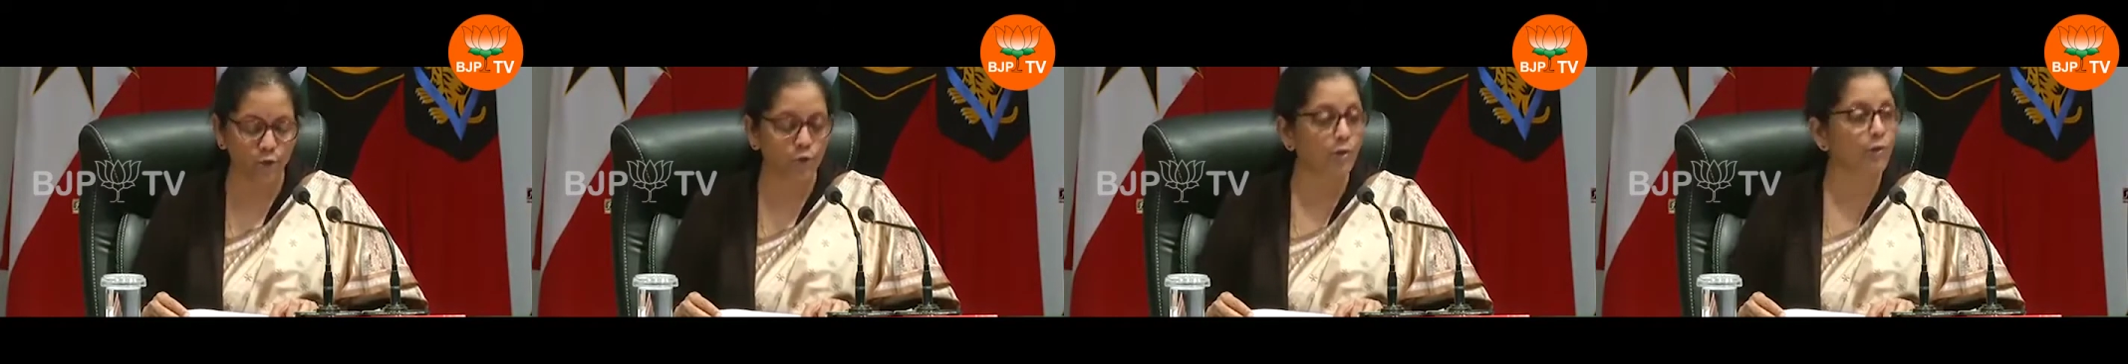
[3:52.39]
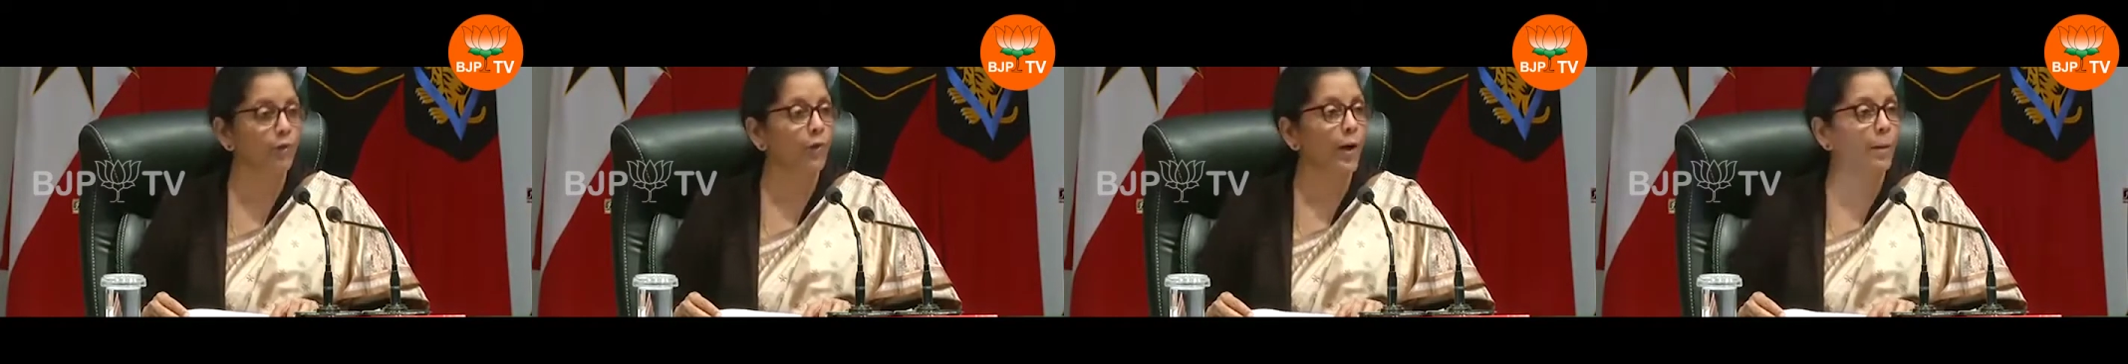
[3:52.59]

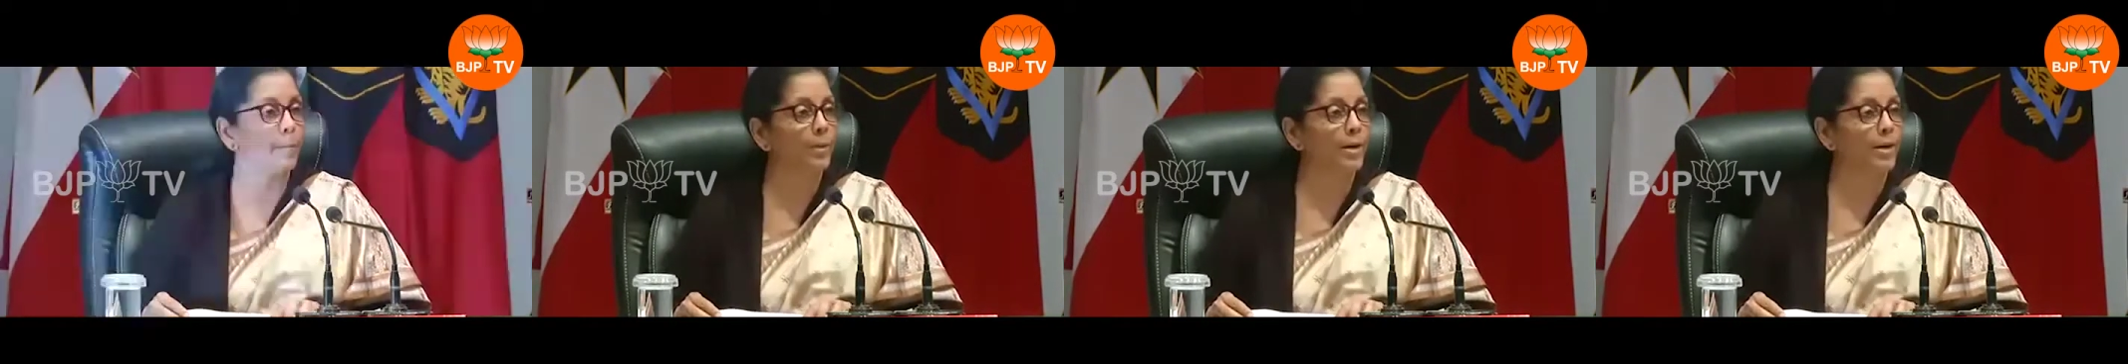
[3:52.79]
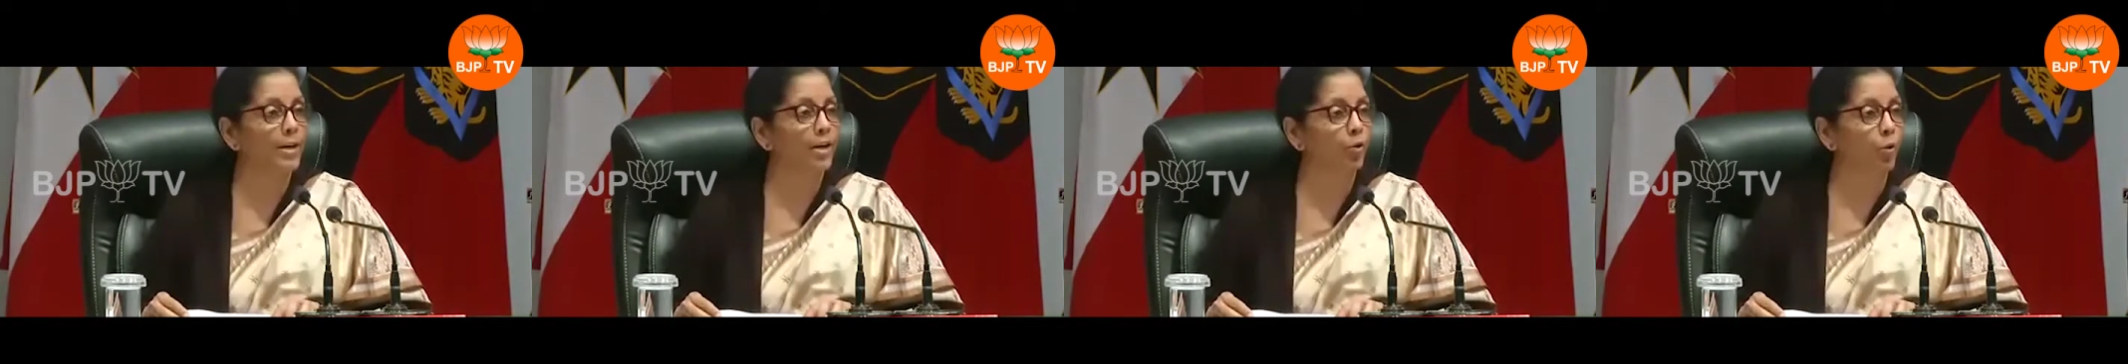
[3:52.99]
the
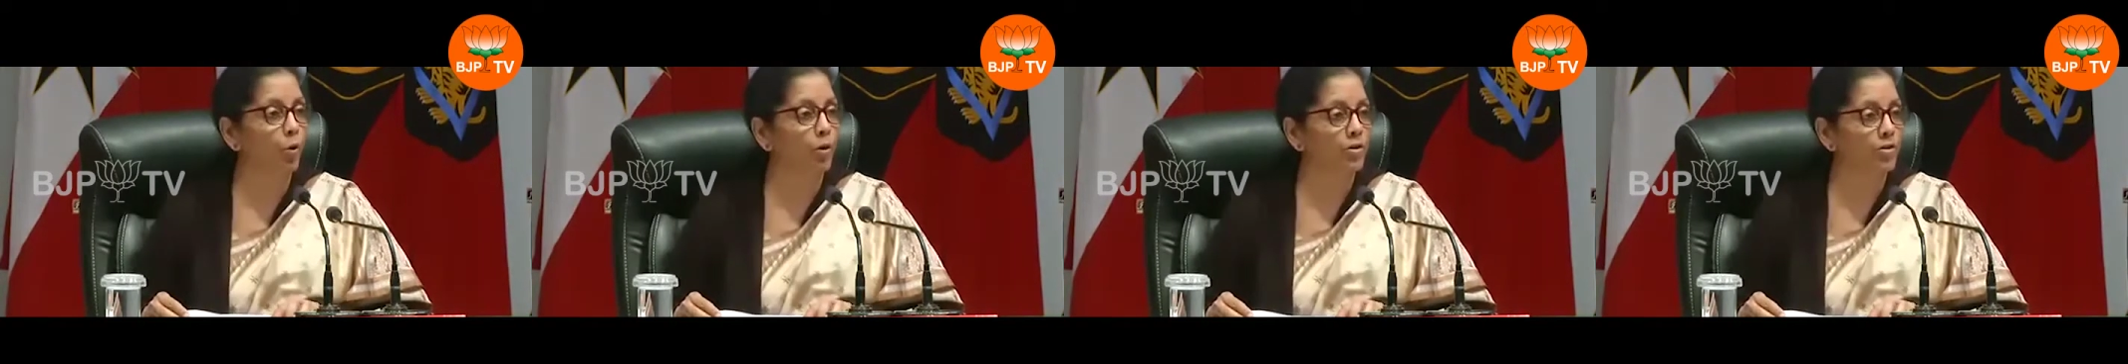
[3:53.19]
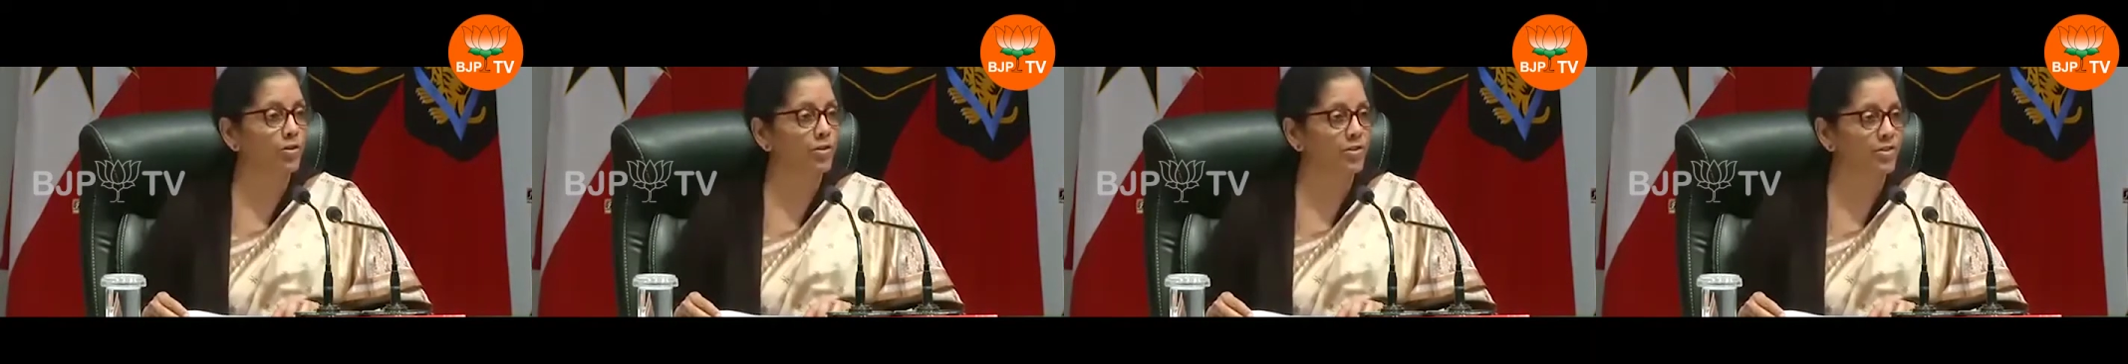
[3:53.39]
family
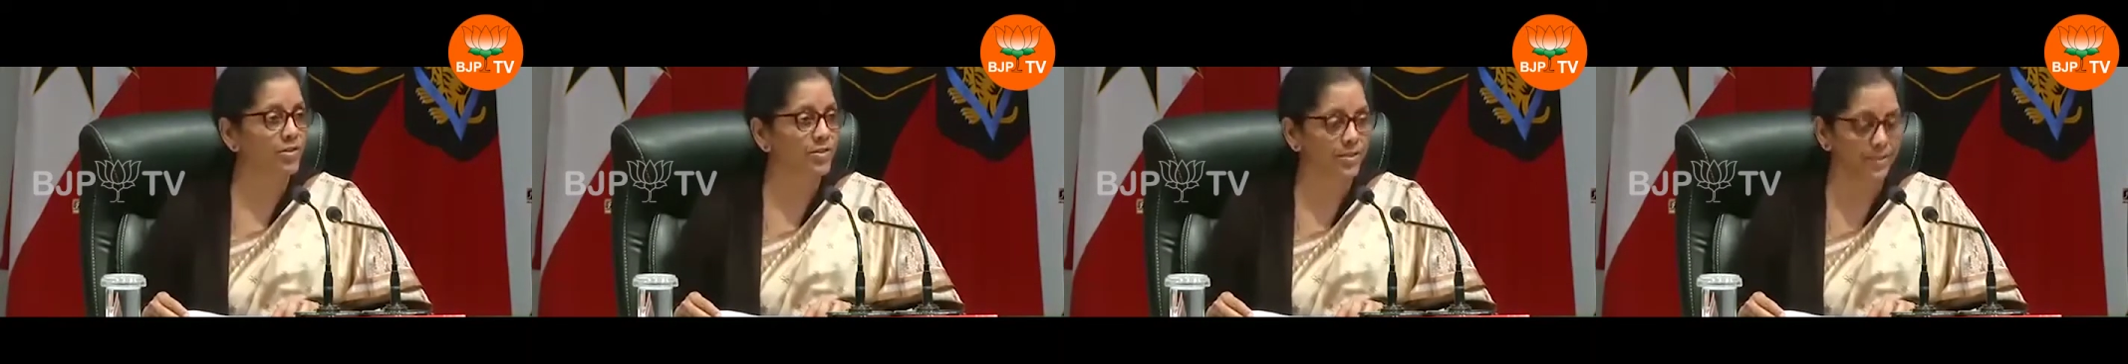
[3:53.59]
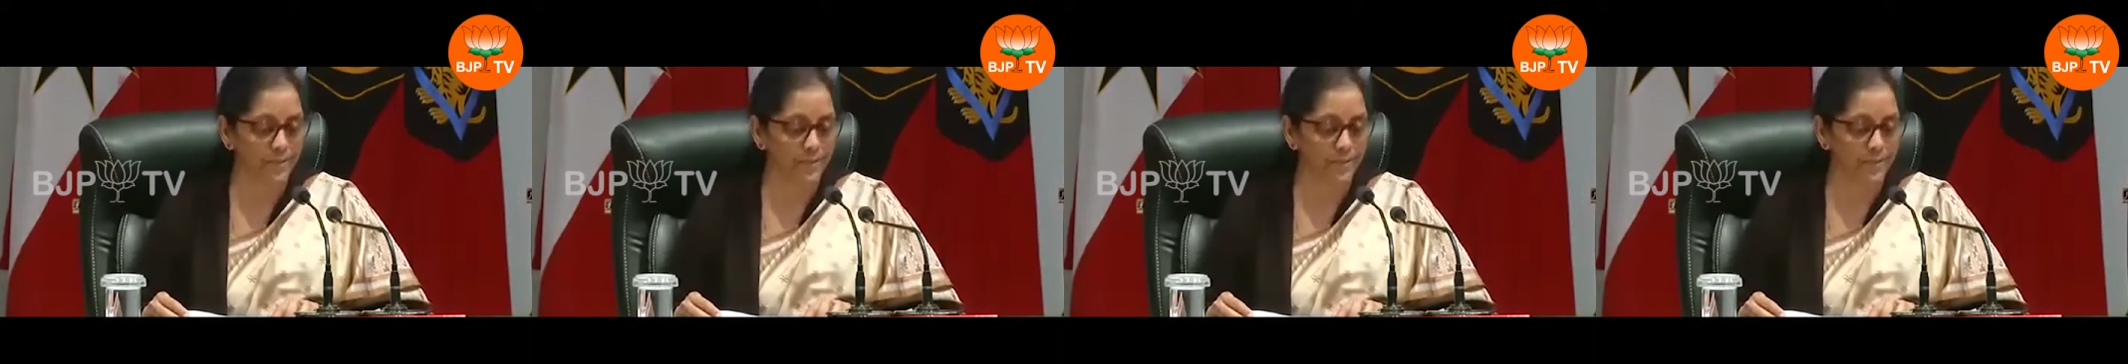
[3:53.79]
quarters.